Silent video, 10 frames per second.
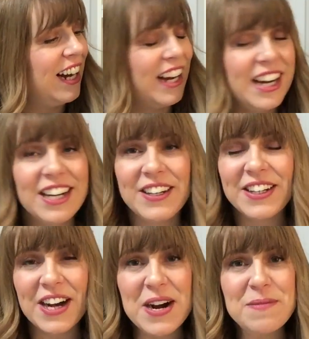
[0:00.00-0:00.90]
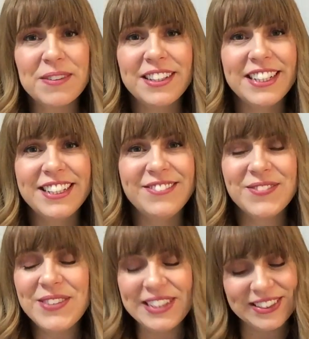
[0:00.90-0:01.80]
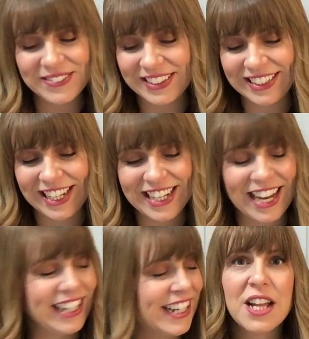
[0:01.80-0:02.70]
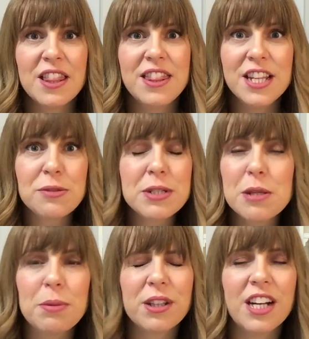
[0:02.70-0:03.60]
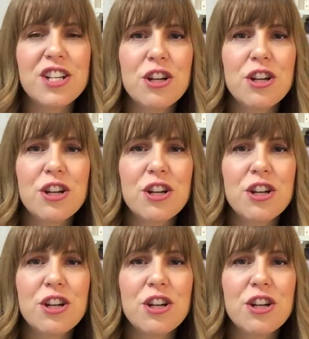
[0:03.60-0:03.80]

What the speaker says: I'm really, really, really liking it. This was the book that I